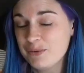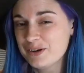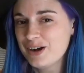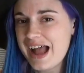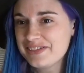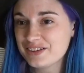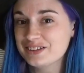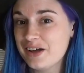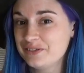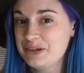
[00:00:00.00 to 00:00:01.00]
We are at the
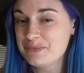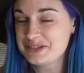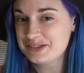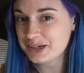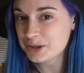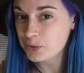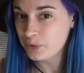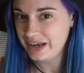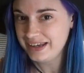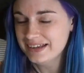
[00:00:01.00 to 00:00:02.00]
lovely Mystic
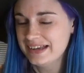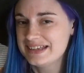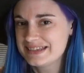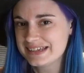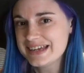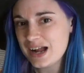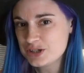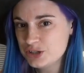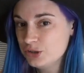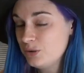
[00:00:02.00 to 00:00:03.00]
Koi. It is a
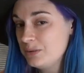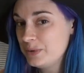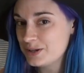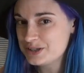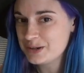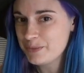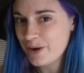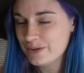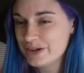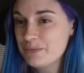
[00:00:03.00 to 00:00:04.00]
tattoo and piercing
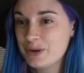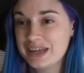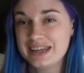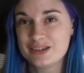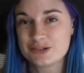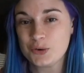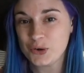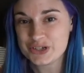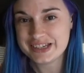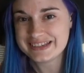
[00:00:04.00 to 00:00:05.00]
parlor, but it is
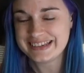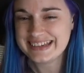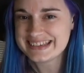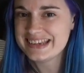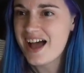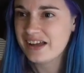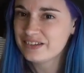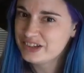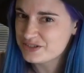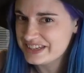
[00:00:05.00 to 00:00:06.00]
gorgeous. It's
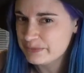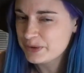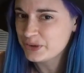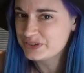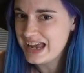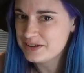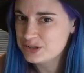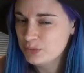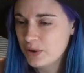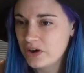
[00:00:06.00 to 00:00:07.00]
not your typical
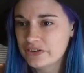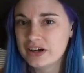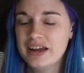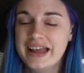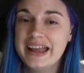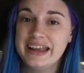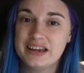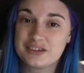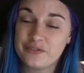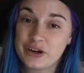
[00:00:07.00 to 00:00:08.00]
tattoo parlor. It
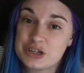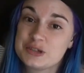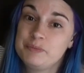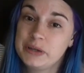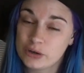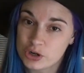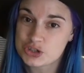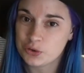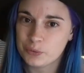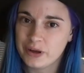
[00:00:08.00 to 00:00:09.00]
is a very
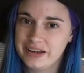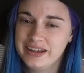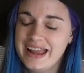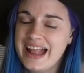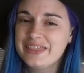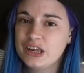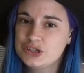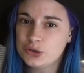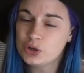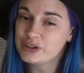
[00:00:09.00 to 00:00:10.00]
spiritual one. They
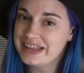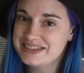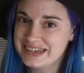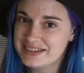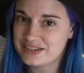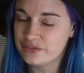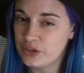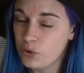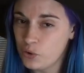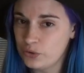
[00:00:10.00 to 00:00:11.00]
do cleansings of
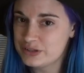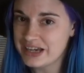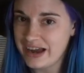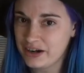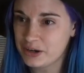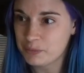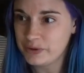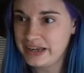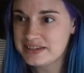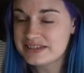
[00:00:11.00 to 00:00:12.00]
the whole entire
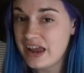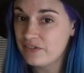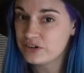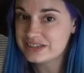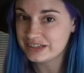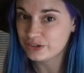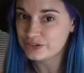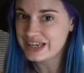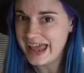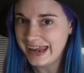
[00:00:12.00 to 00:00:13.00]
place every single
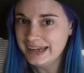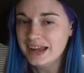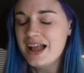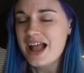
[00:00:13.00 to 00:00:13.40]
day.